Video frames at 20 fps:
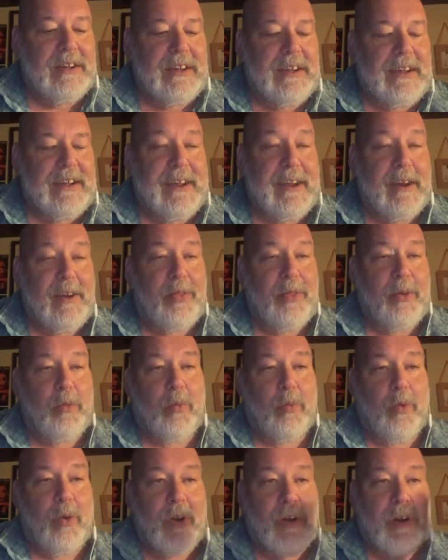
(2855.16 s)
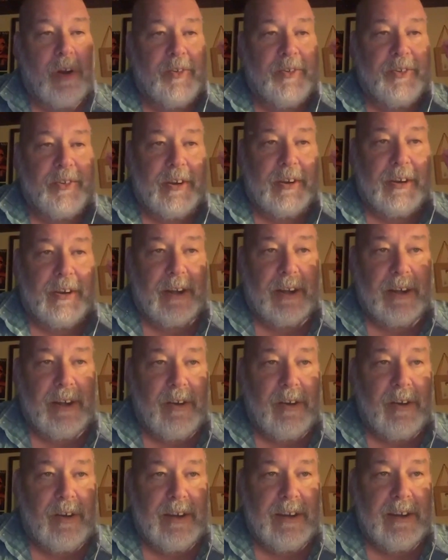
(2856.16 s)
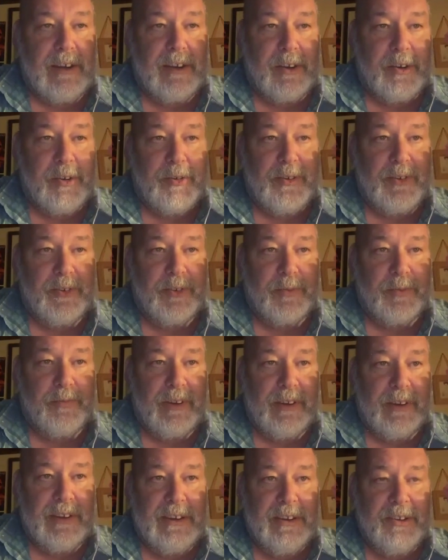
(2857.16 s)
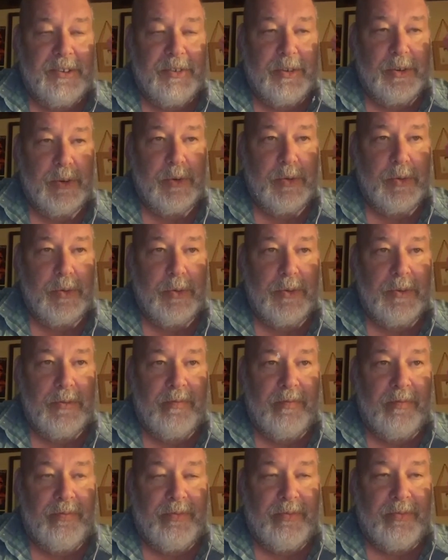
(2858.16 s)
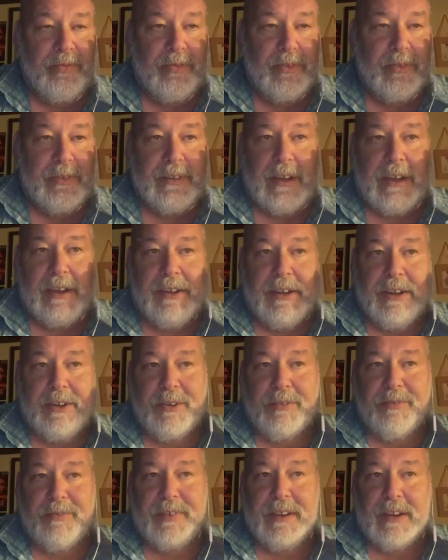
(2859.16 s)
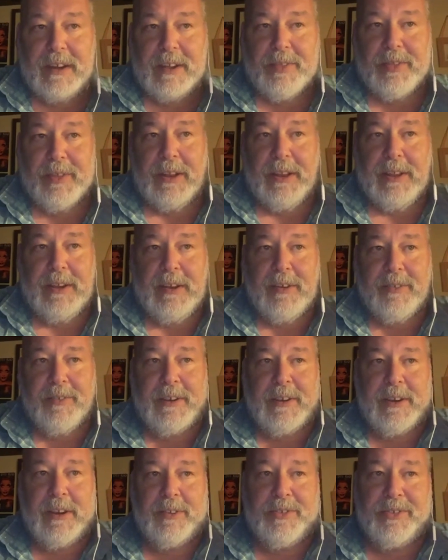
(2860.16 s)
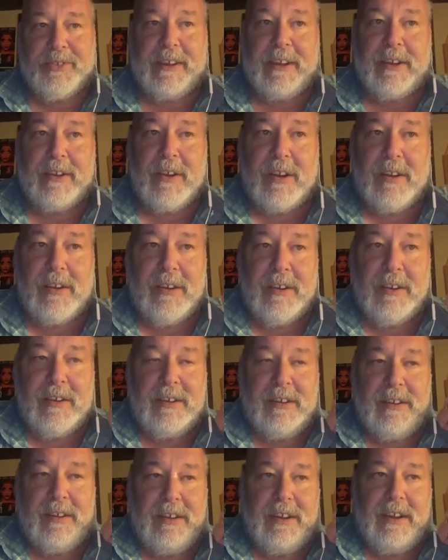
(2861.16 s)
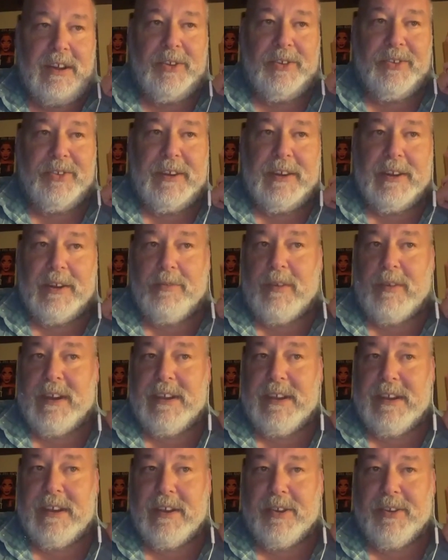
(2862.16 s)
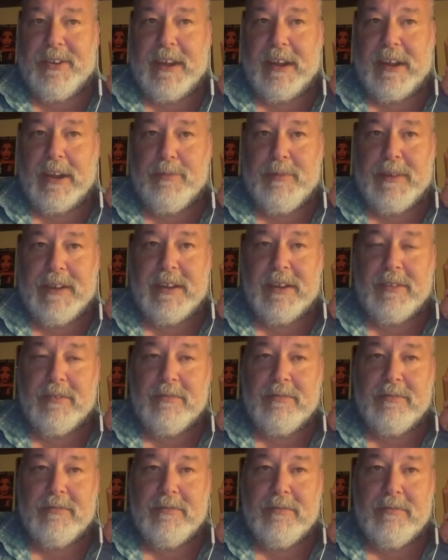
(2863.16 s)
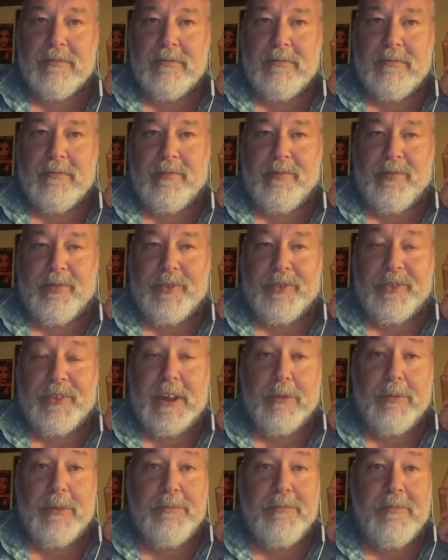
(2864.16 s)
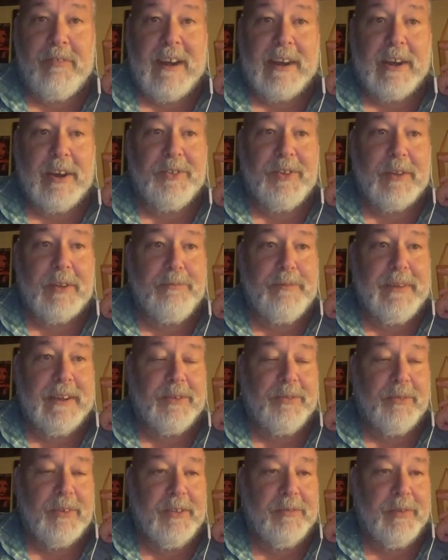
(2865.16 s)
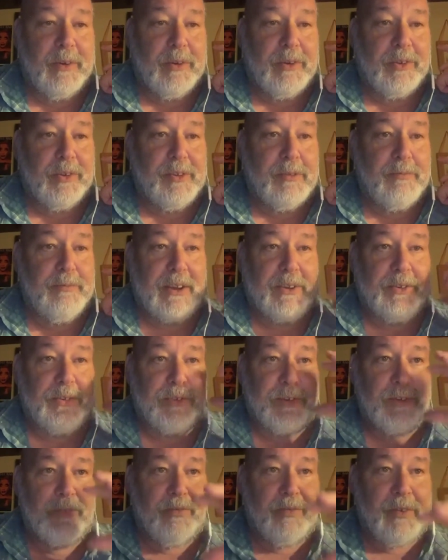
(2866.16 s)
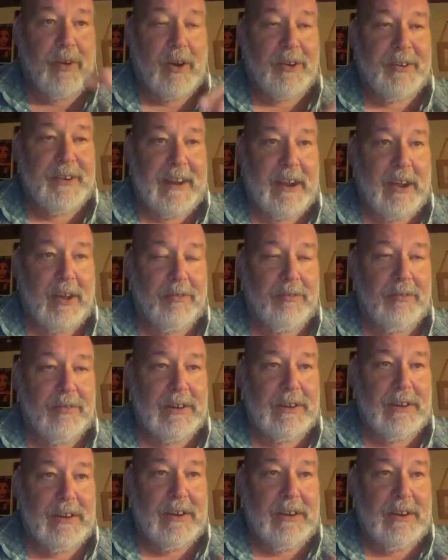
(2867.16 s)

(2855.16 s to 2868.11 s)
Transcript: hear the words clearly and crisply to. I need to feel like the singer is sitting right here telling me. So that when records are mixed, where the vocals are mixed too far down,